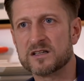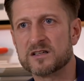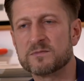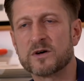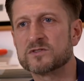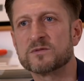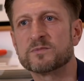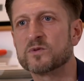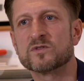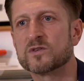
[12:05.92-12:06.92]
his most
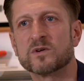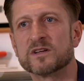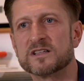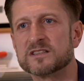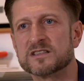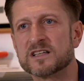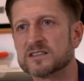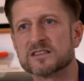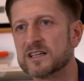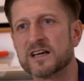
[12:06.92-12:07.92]
important quality is he
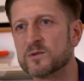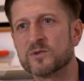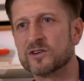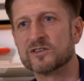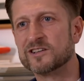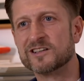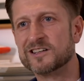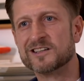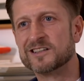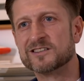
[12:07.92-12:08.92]
doesn't care what
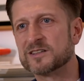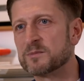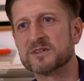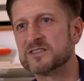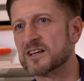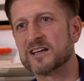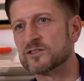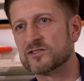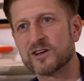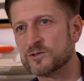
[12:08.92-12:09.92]
somebody's saying
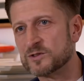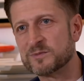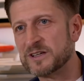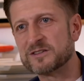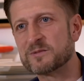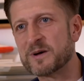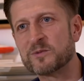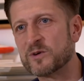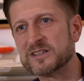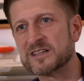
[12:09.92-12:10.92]
on social media about
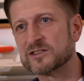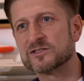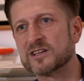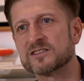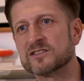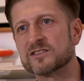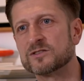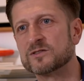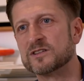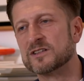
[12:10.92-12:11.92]
what he does or doesn't
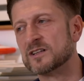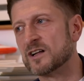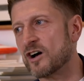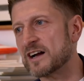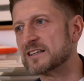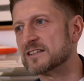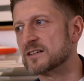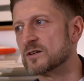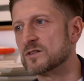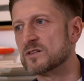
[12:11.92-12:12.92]
do. I can
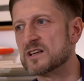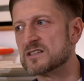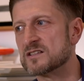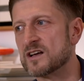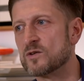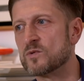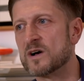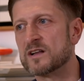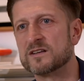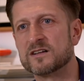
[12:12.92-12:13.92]
tell you there's no
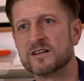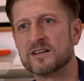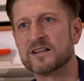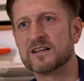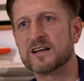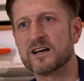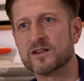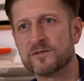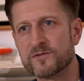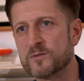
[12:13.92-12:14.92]
one at
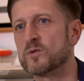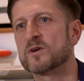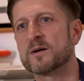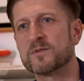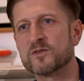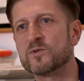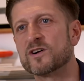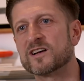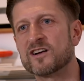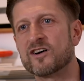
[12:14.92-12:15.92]
the football club that's
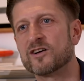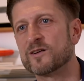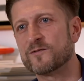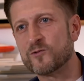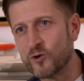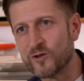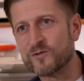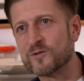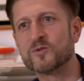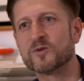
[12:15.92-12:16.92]
working harder for the
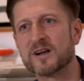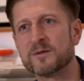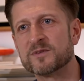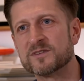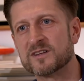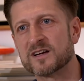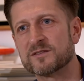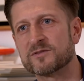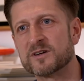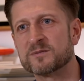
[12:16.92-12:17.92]
football club than Dougie
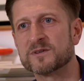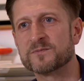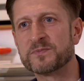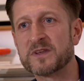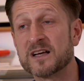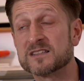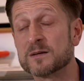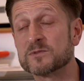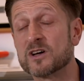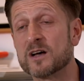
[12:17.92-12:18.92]
Freedman. And
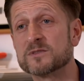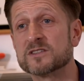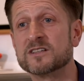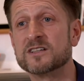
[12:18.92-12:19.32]
sometimes